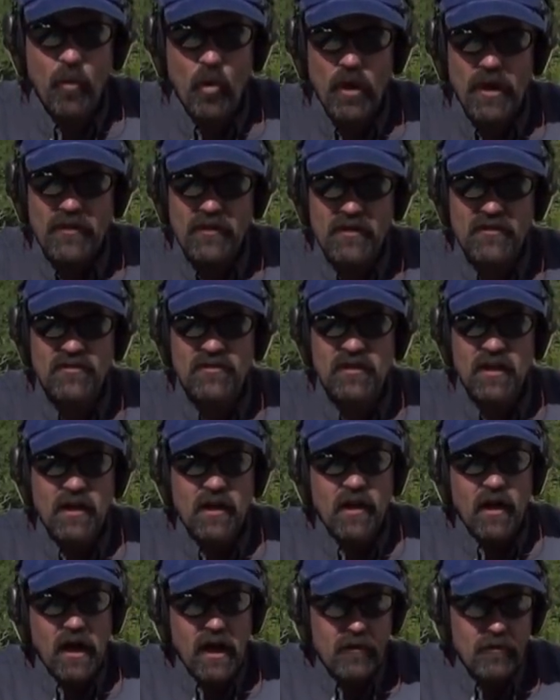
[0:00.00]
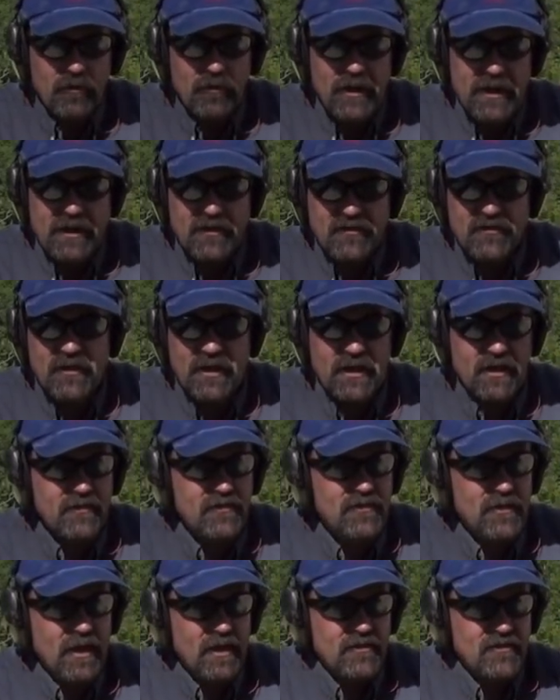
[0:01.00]
Boy, this, other than
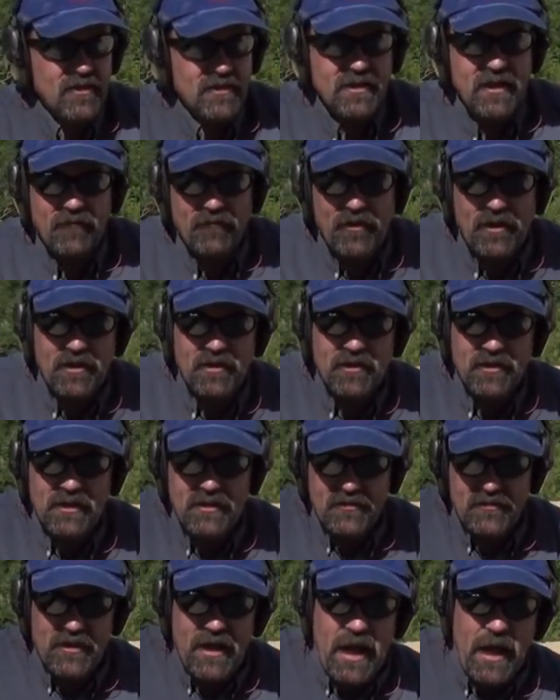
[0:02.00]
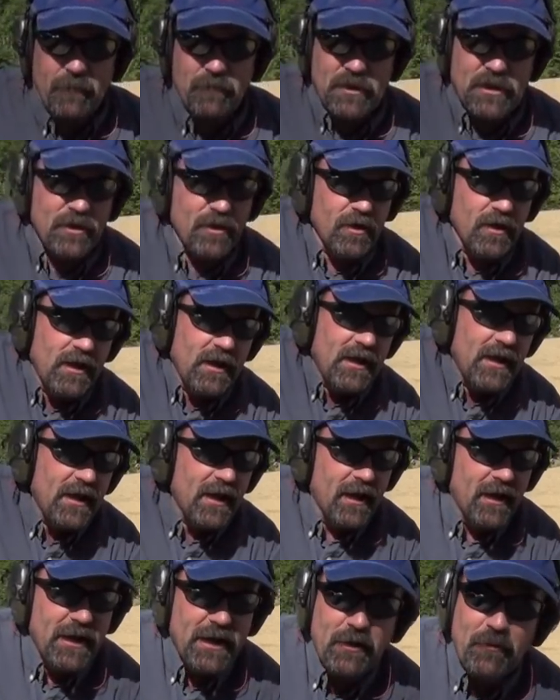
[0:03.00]
it's significantly snappier,
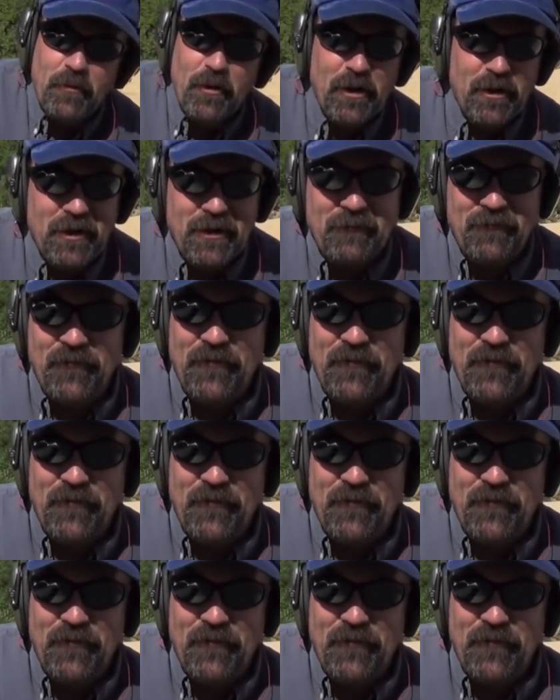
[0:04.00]
it really